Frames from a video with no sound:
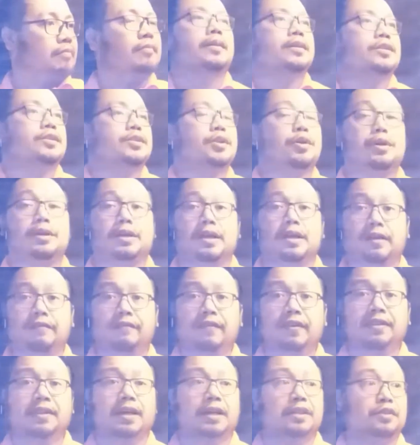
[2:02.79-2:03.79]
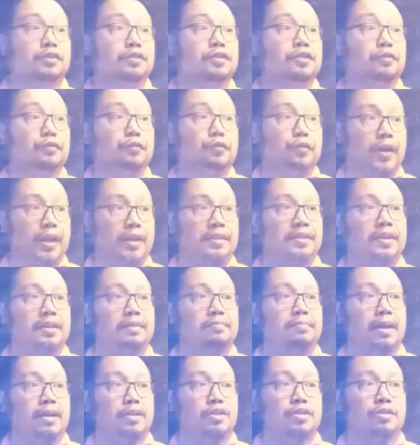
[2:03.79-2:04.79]
So given that the radian
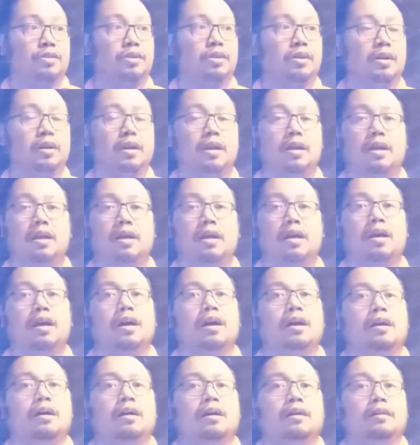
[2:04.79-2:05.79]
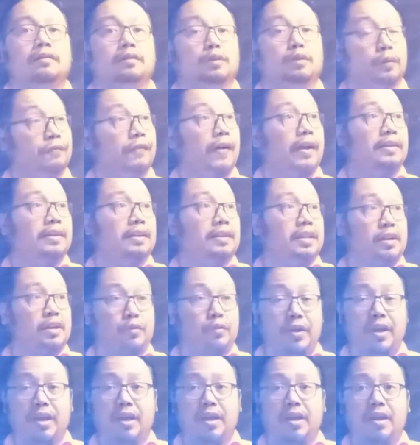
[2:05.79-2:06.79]
measure, to find the
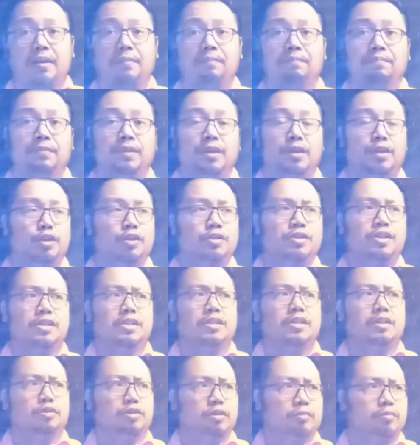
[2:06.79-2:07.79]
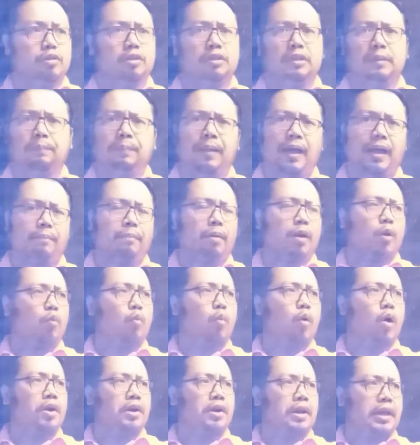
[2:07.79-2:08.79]
degree, you just need to multiply by
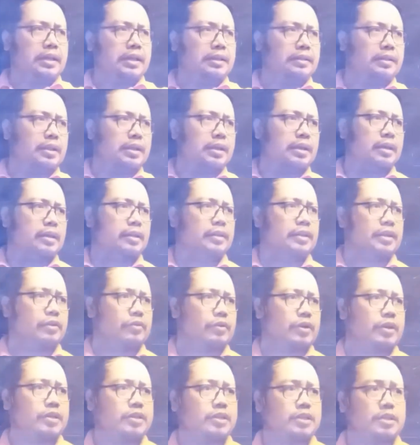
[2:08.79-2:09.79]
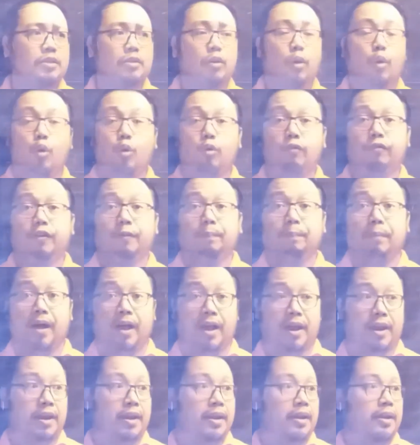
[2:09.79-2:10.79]
180 degrees over
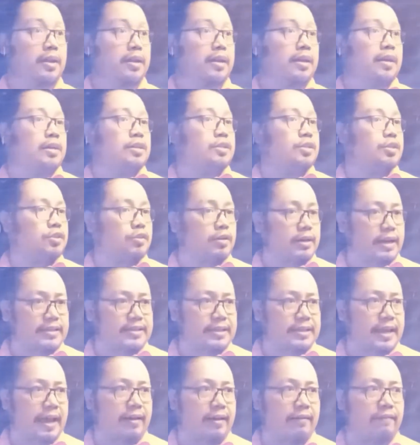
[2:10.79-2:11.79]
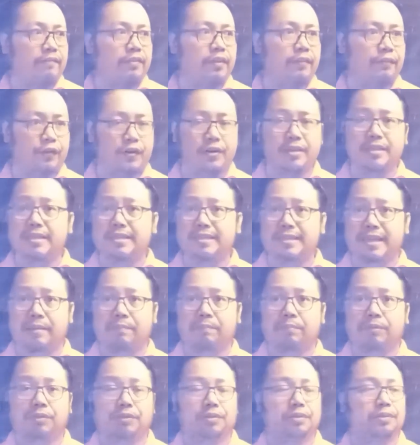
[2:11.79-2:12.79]
pi. So let's have the first
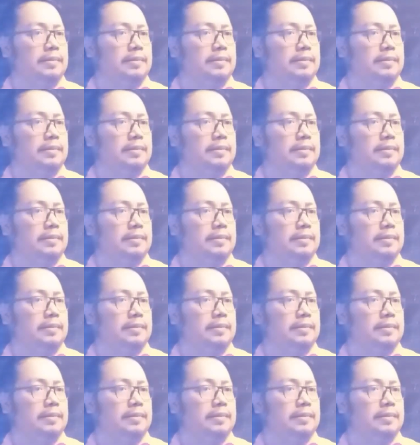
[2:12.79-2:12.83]
example.